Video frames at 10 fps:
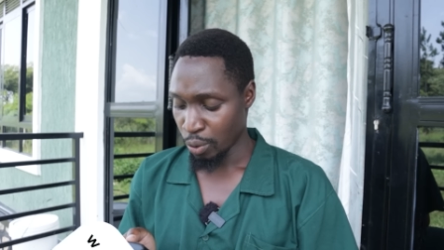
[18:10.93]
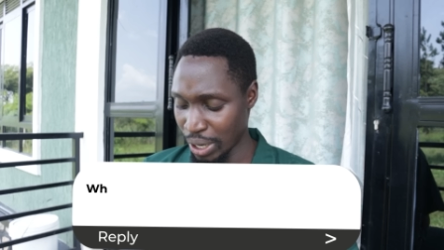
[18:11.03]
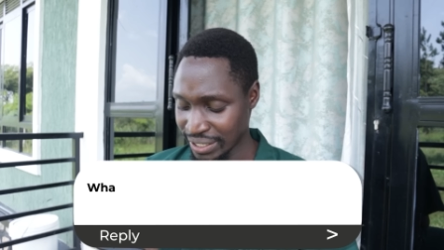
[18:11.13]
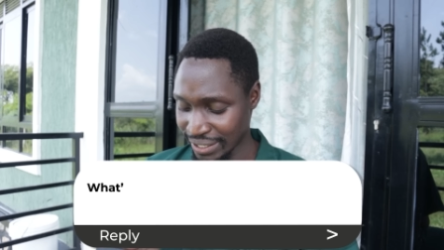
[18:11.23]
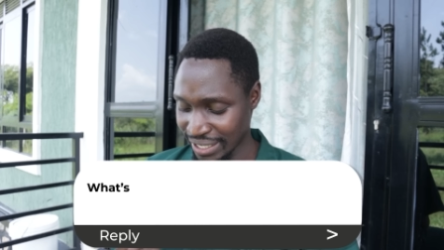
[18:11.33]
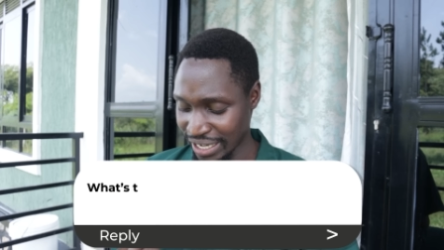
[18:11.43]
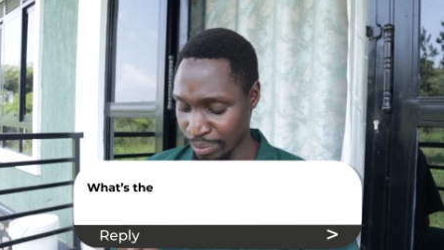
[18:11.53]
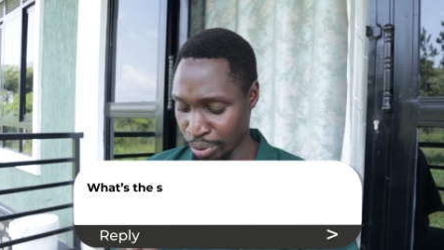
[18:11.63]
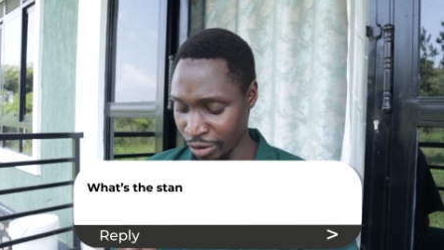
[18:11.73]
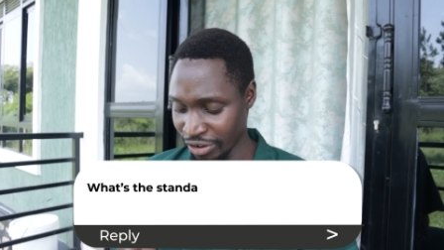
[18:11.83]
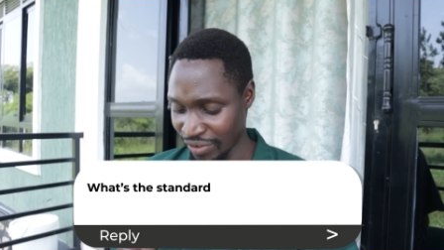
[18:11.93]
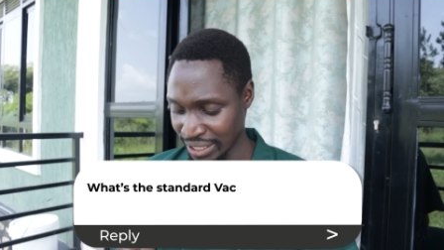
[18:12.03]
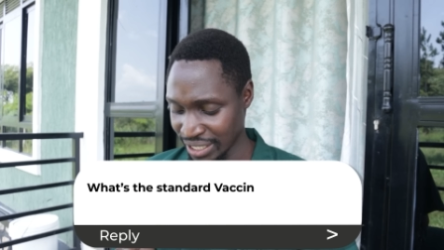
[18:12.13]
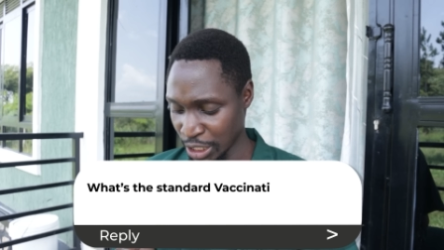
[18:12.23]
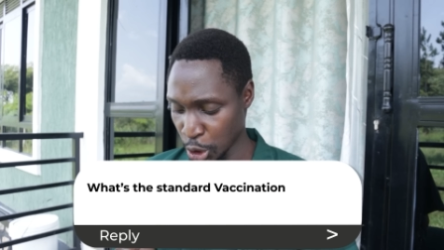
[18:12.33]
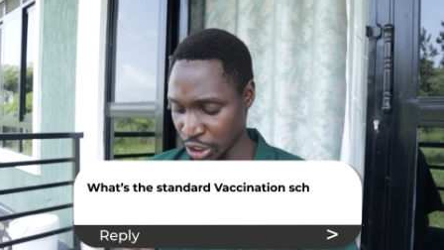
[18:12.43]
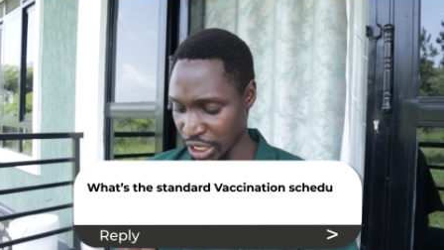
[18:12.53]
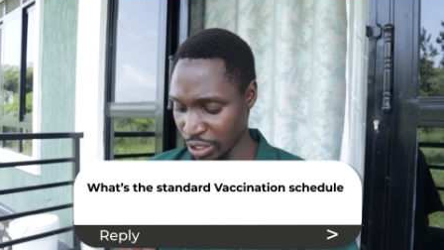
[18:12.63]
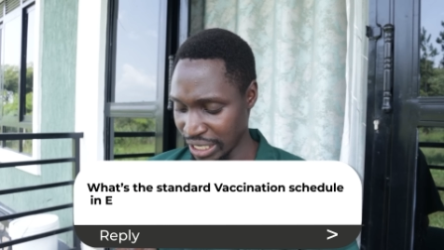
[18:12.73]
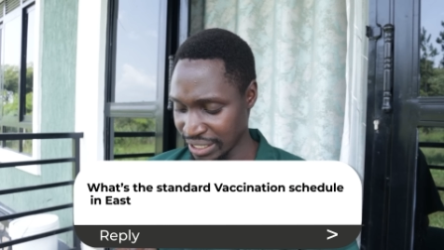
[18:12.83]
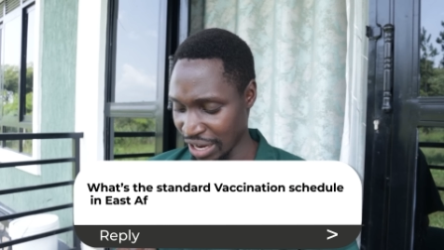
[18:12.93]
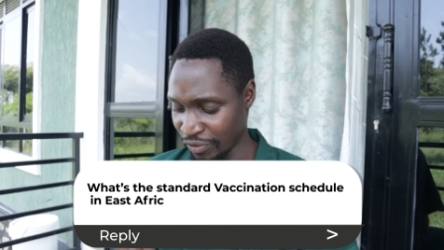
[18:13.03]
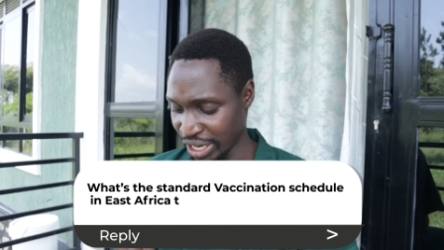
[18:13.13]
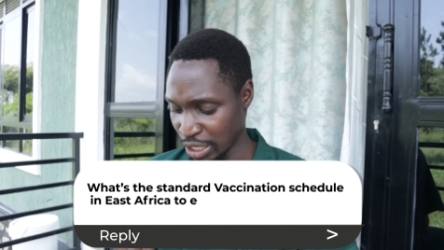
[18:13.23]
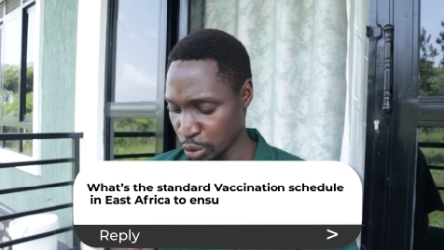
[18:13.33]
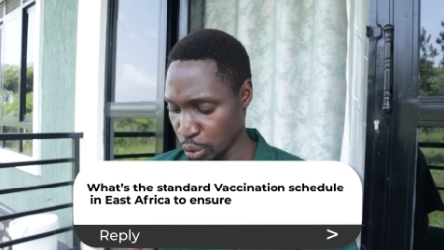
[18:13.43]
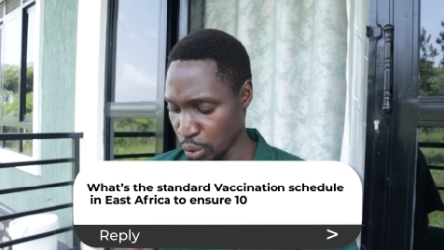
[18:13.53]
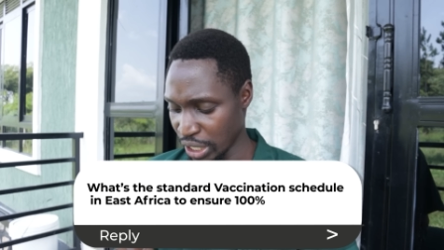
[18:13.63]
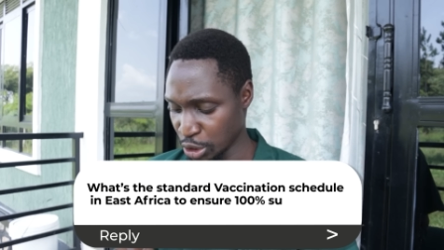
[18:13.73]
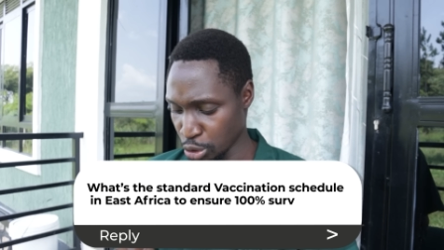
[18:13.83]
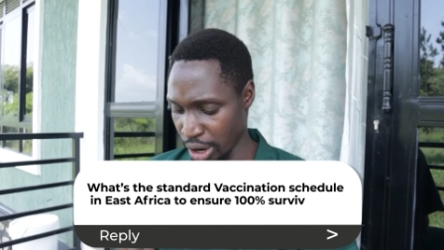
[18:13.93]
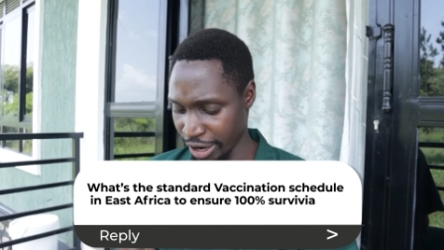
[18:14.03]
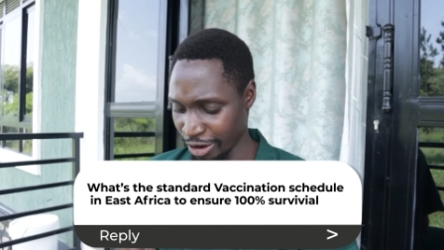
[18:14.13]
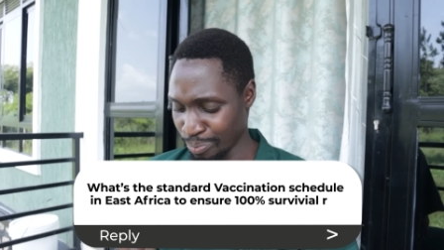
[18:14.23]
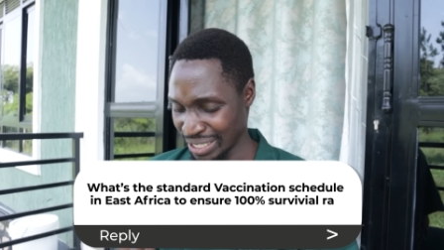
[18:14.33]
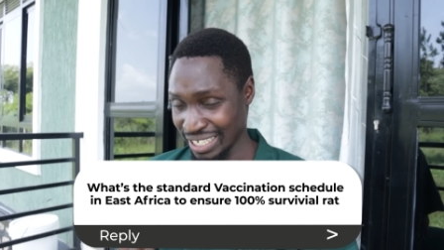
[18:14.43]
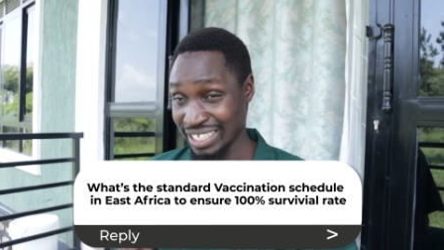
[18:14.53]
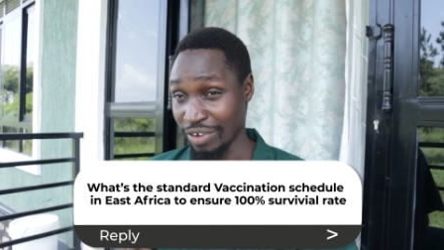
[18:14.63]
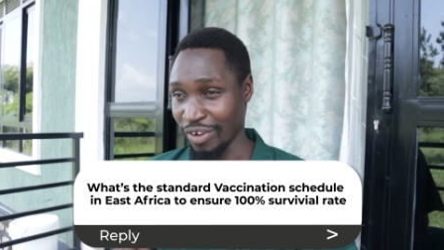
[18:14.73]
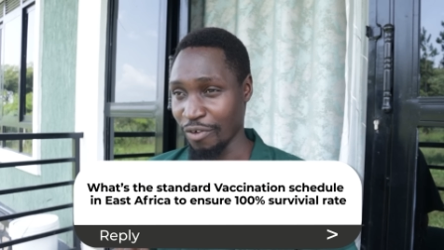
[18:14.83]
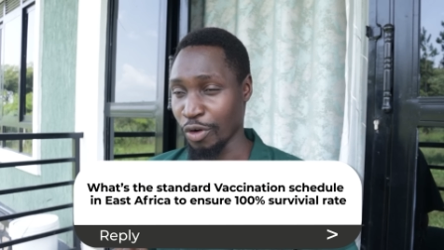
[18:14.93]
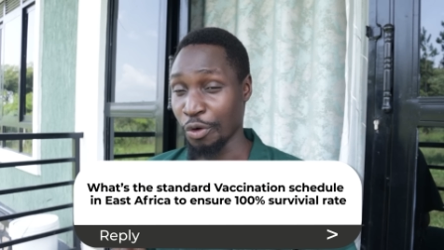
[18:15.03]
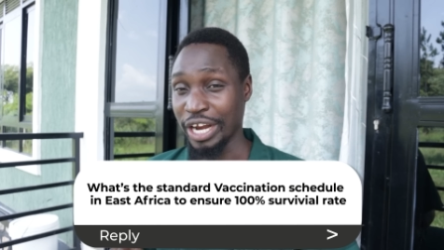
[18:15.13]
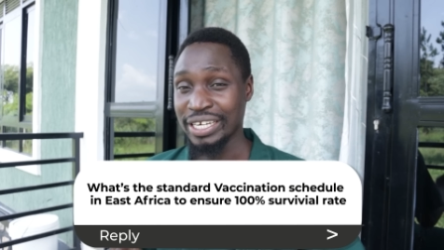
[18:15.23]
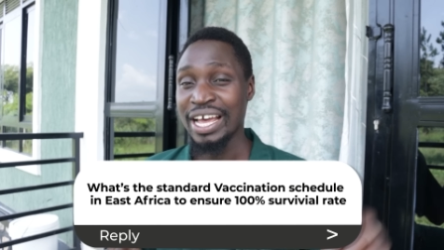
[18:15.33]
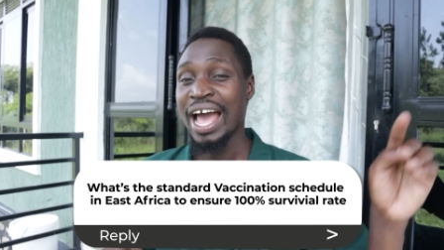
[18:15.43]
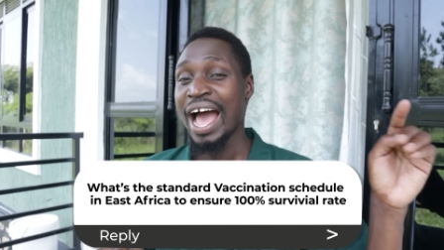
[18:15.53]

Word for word: What's the standard poultry vaccination schedule in East Africa to ensure 100% survival rate?